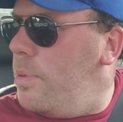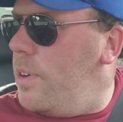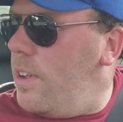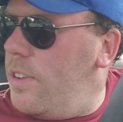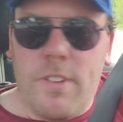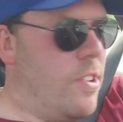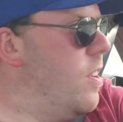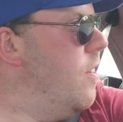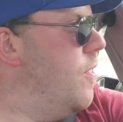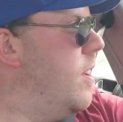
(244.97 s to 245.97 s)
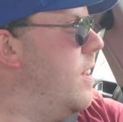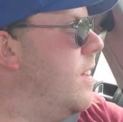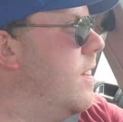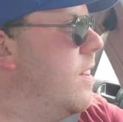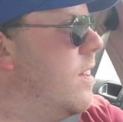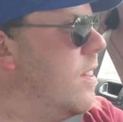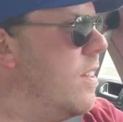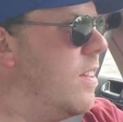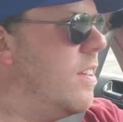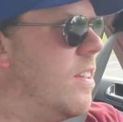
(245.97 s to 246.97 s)
put all new stuff in it.
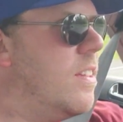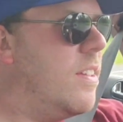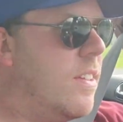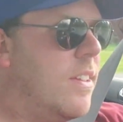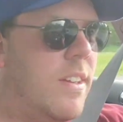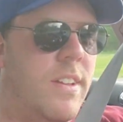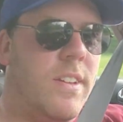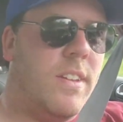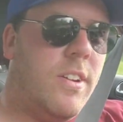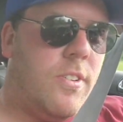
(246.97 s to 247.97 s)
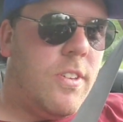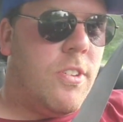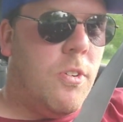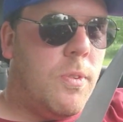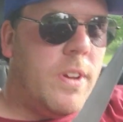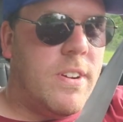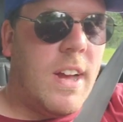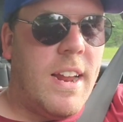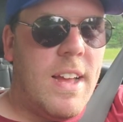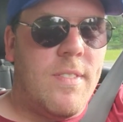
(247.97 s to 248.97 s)
And you know, it's so weird
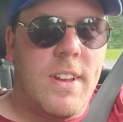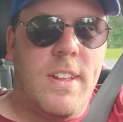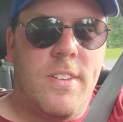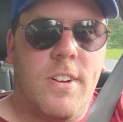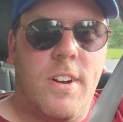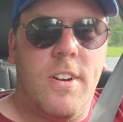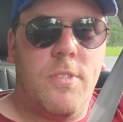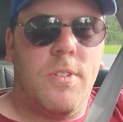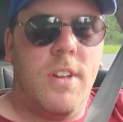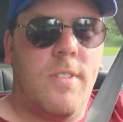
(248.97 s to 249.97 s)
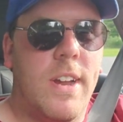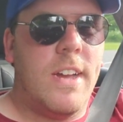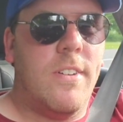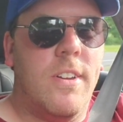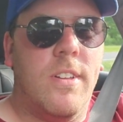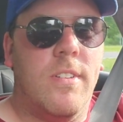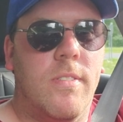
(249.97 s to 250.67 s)
not having any other cars really around.